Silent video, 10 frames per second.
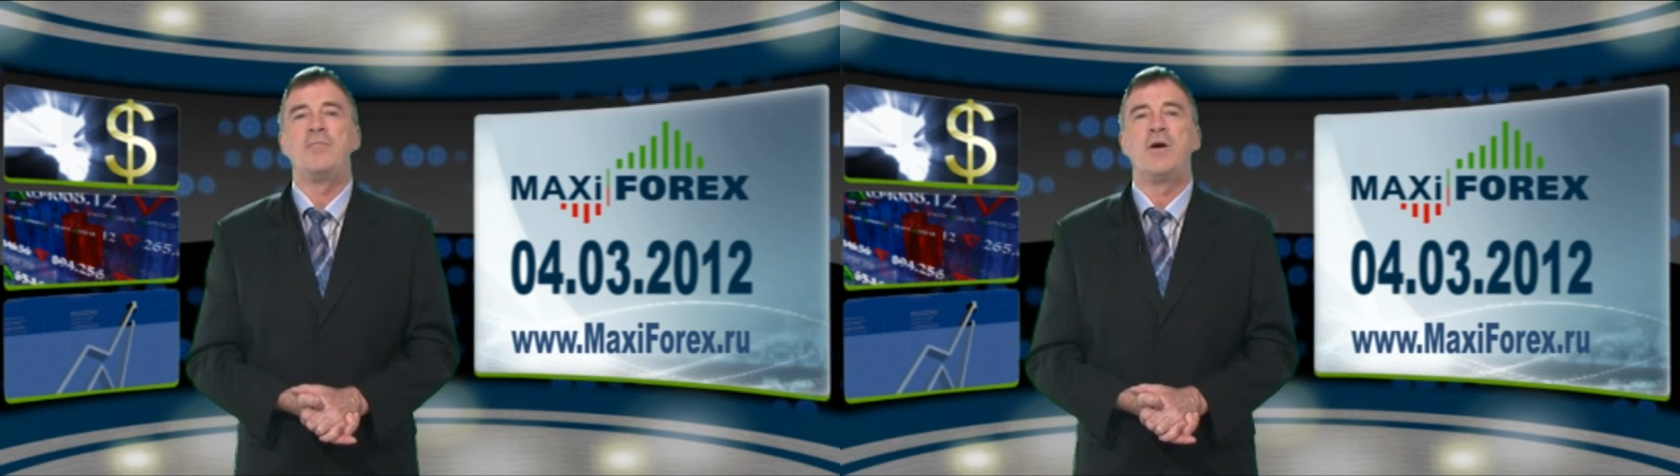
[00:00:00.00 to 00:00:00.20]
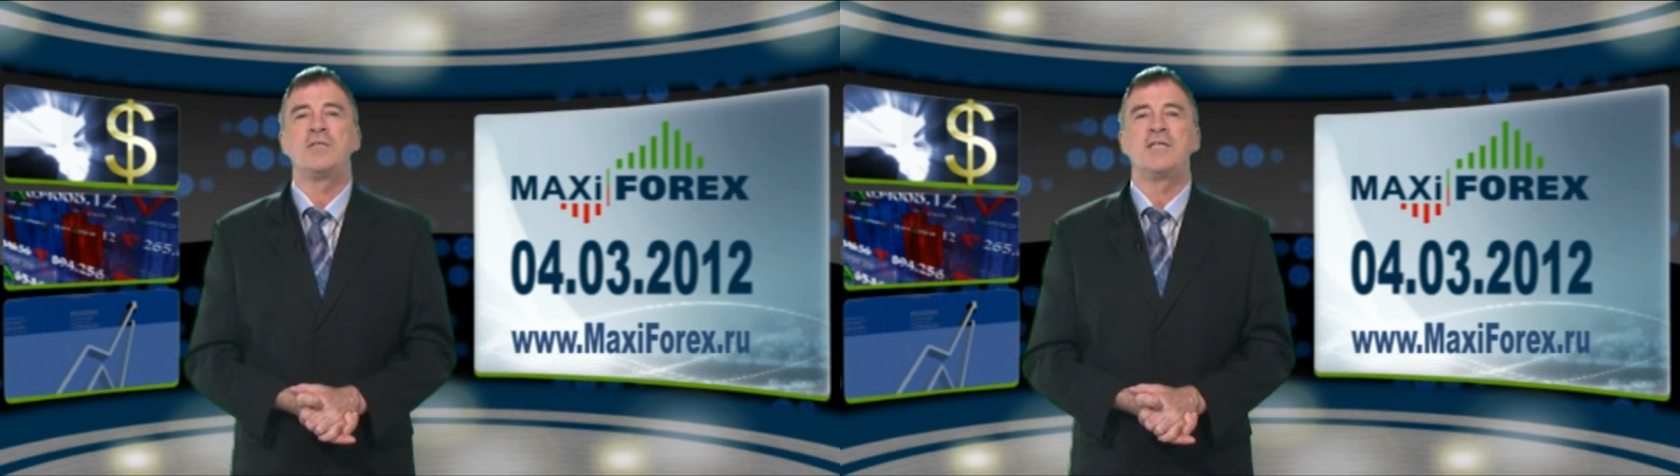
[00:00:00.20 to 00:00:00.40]
the
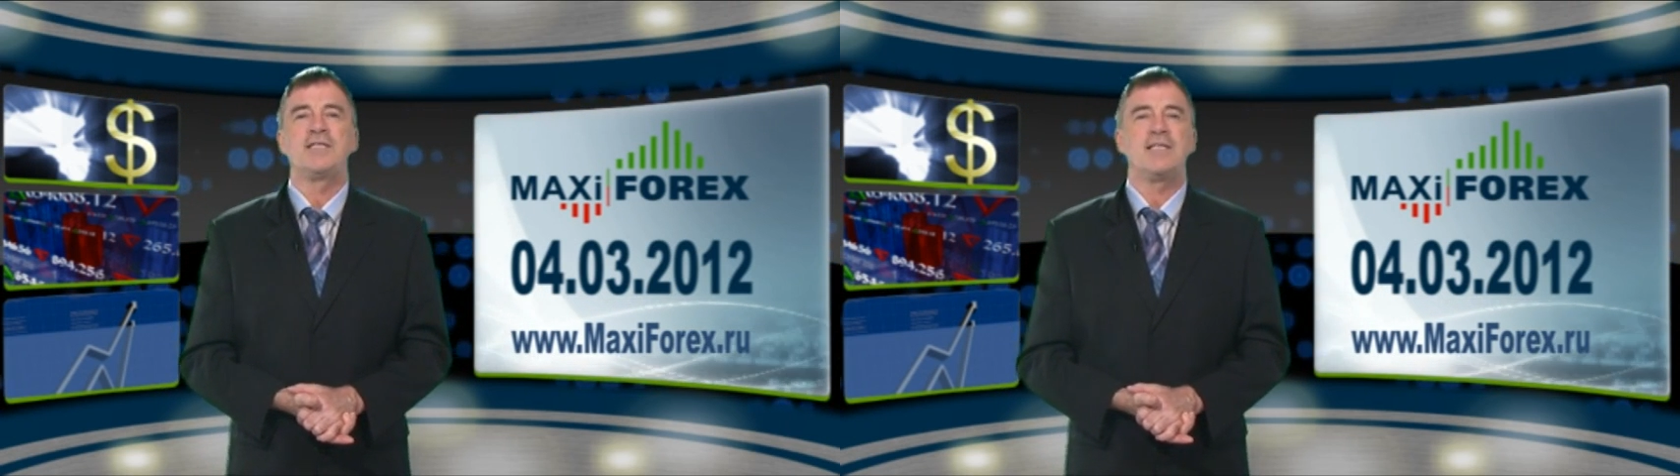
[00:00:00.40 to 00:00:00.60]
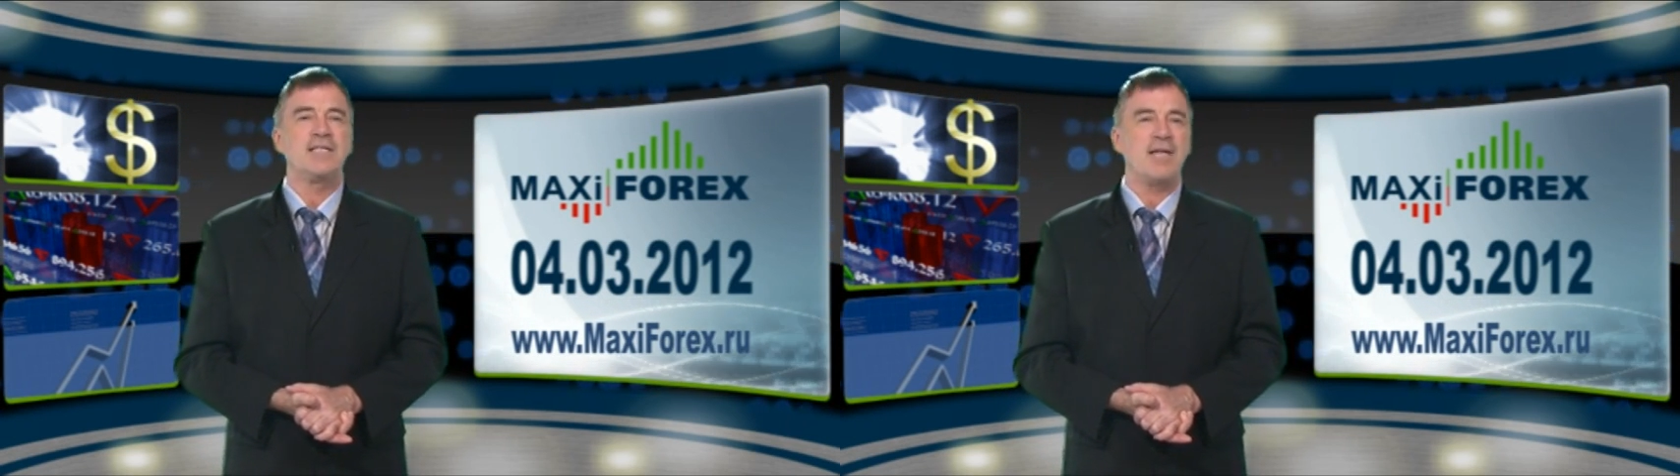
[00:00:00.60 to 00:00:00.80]
most
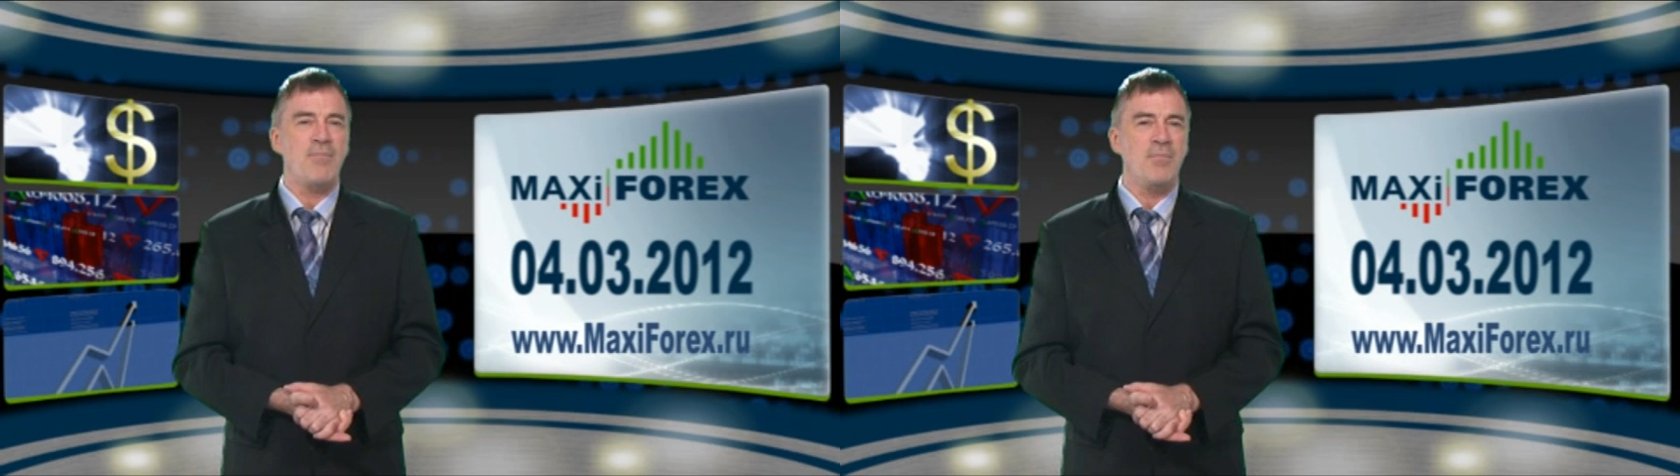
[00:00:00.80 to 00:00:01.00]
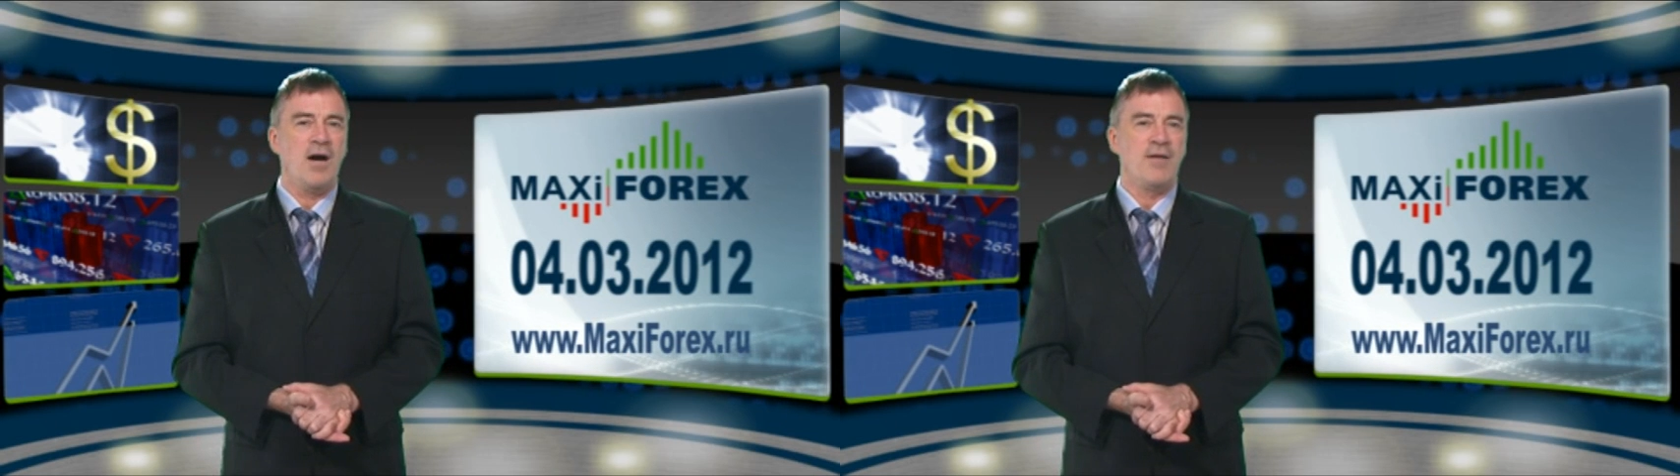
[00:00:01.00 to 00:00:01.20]
since December